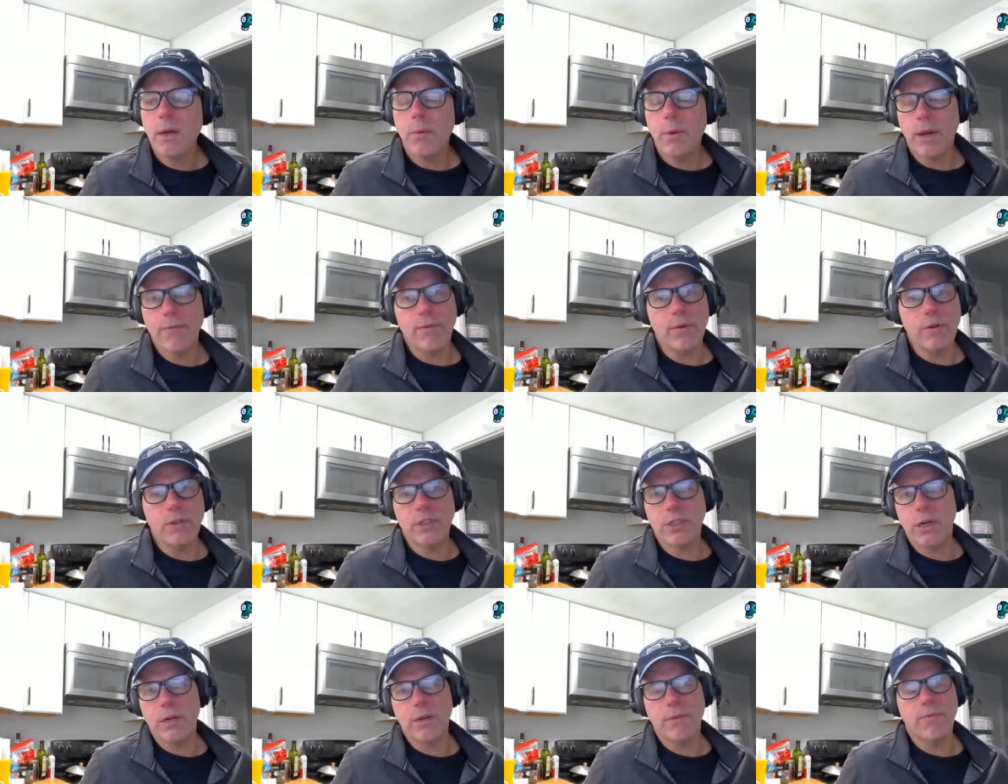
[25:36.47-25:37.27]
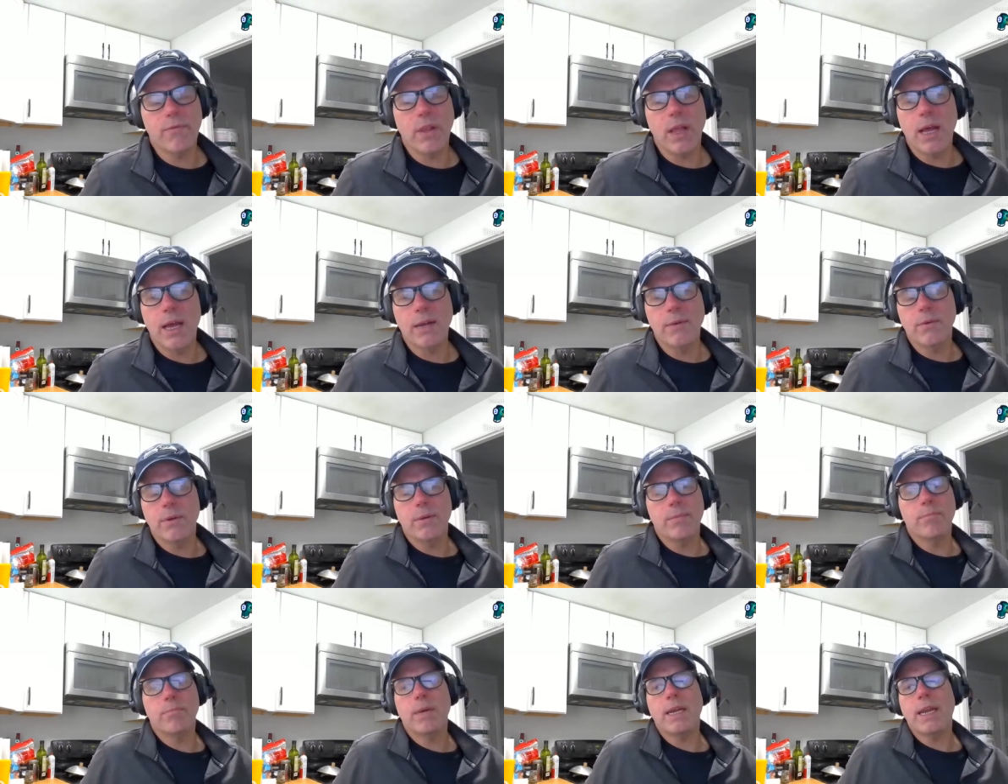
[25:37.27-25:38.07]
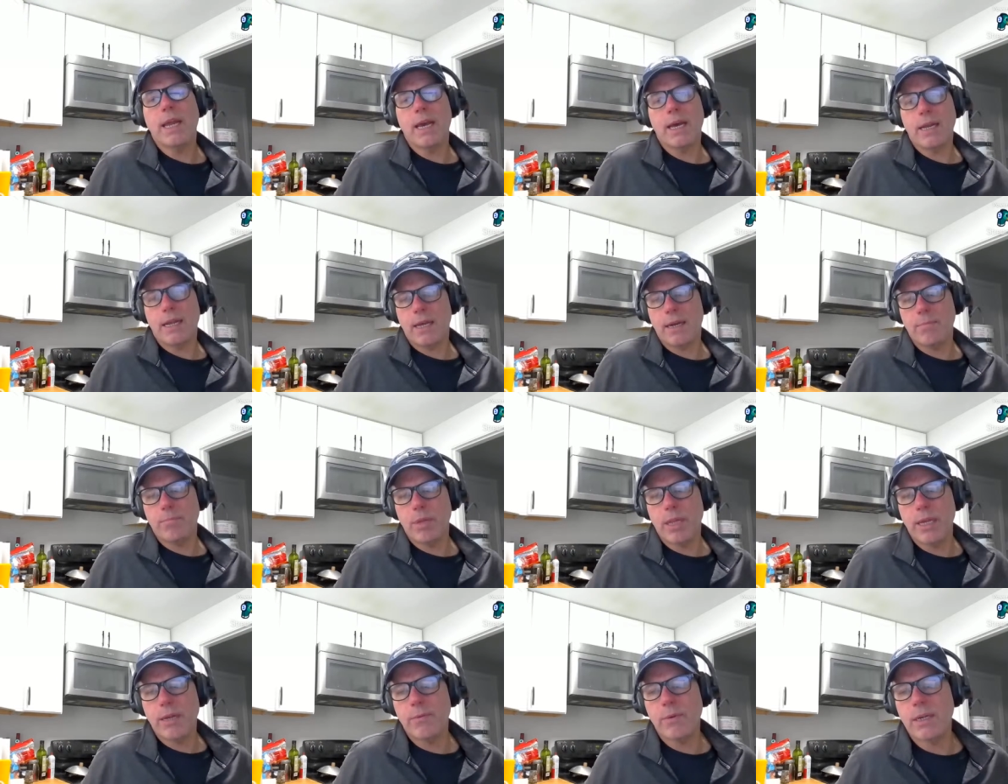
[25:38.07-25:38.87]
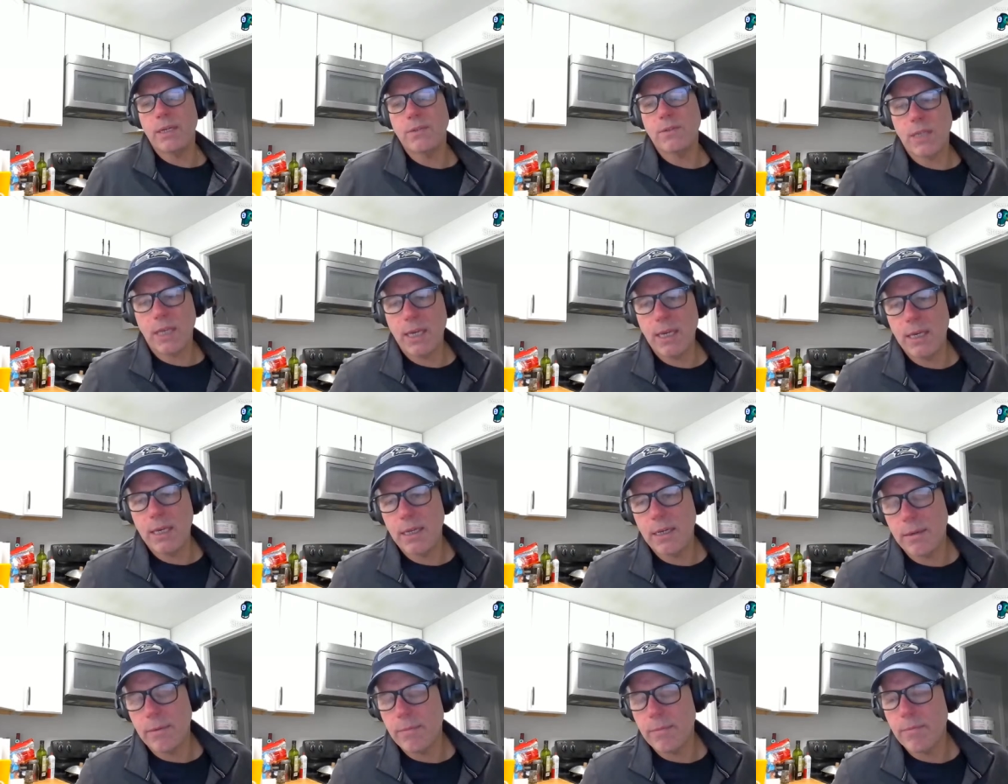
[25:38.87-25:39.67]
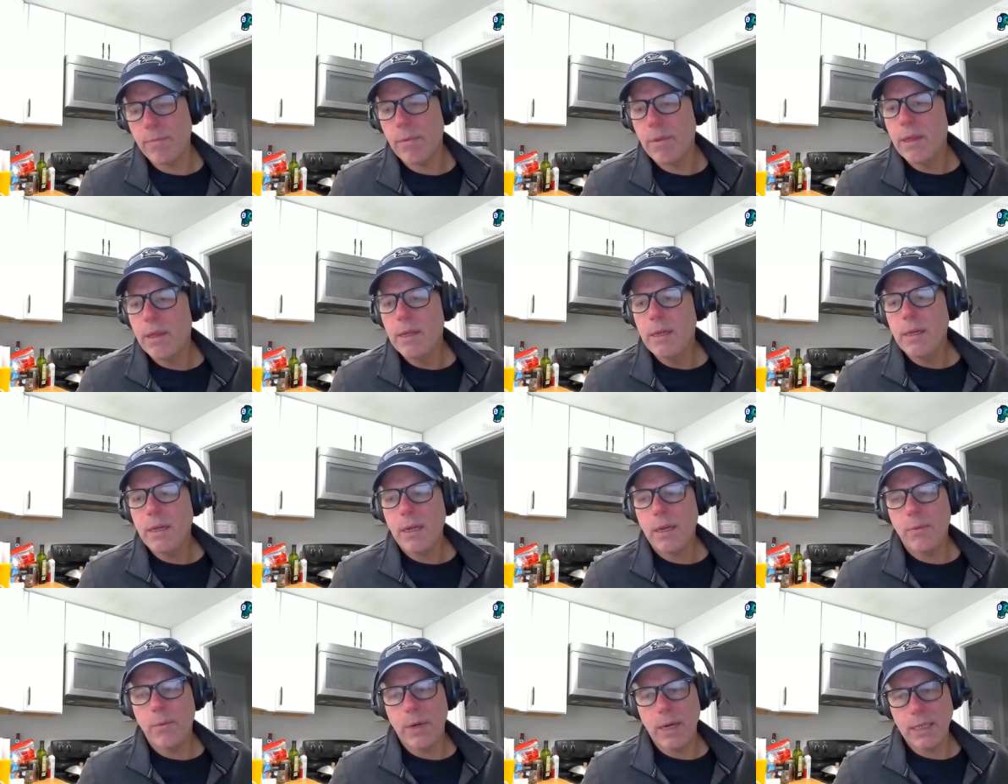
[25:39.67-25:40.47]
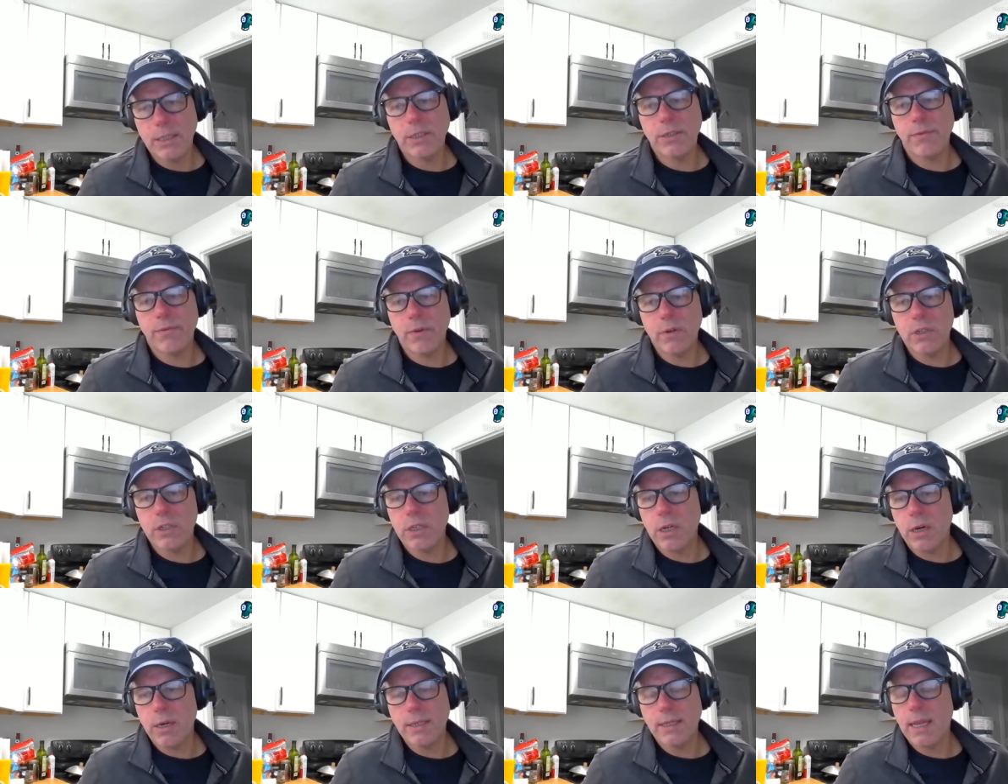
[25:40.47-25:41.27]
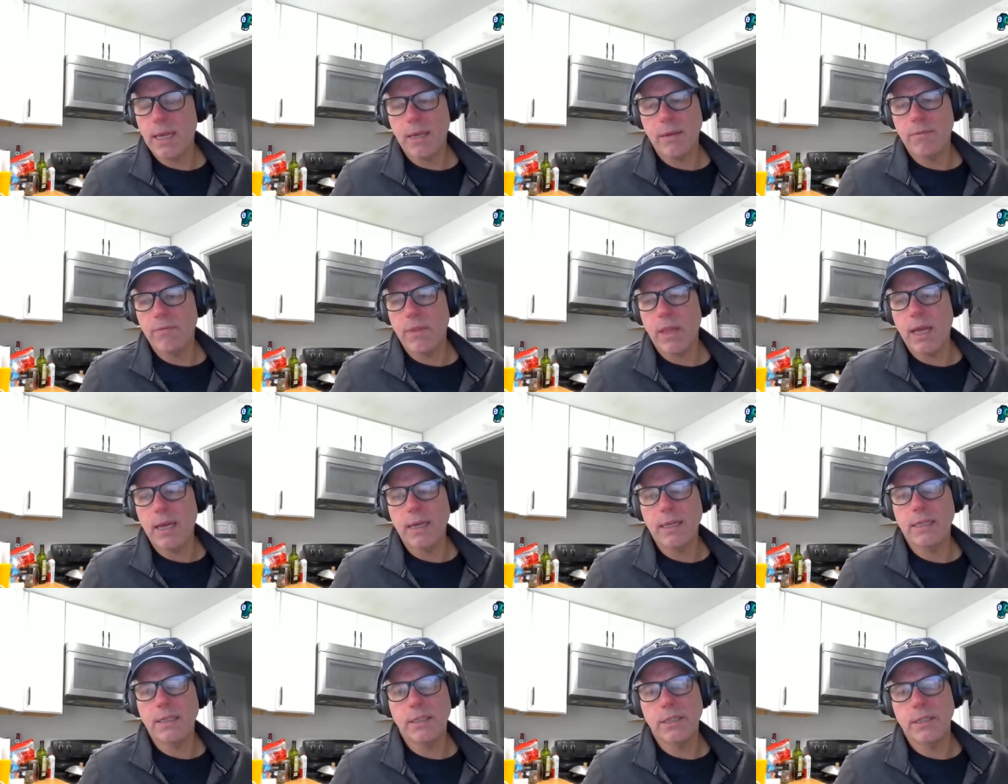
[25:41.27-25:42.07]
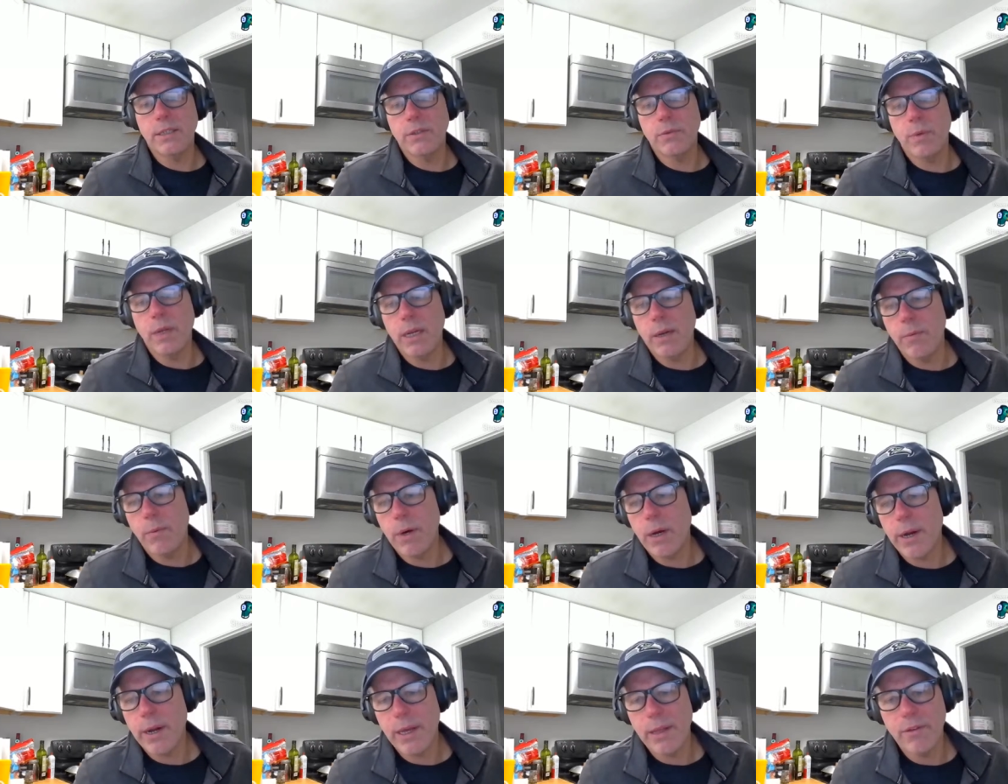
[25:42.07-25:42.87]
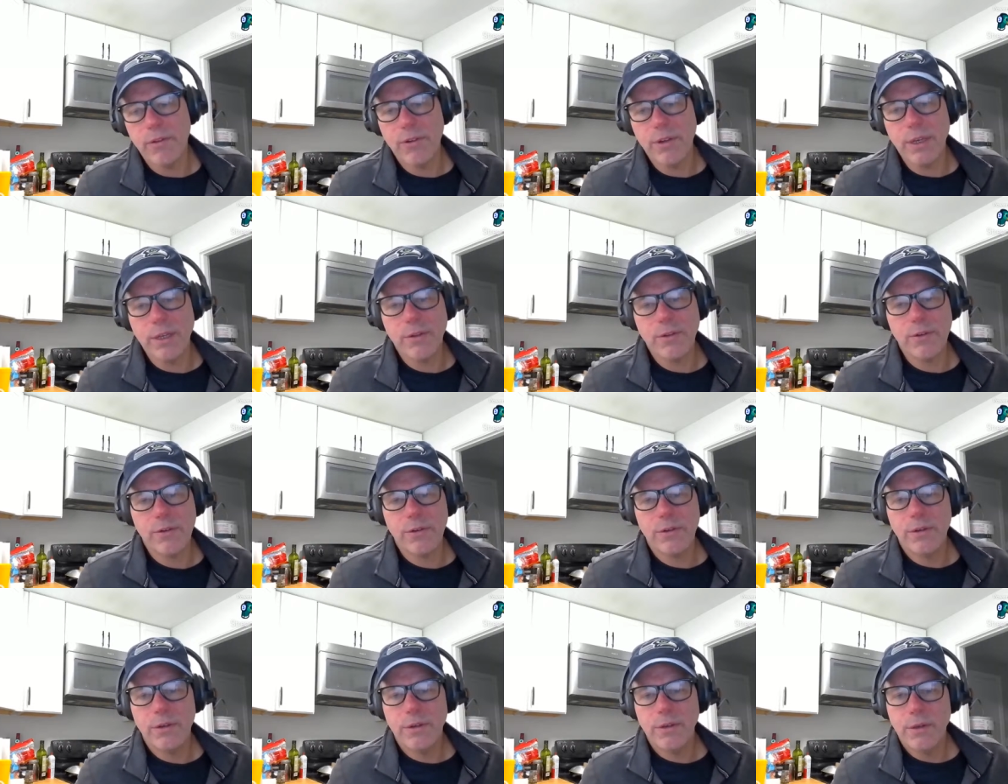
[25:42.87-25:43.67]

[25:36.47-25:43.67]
When I first started flying, when my dad had a plane when I was a kid, and when I first started taking flying lessons, we didn't wear headsets.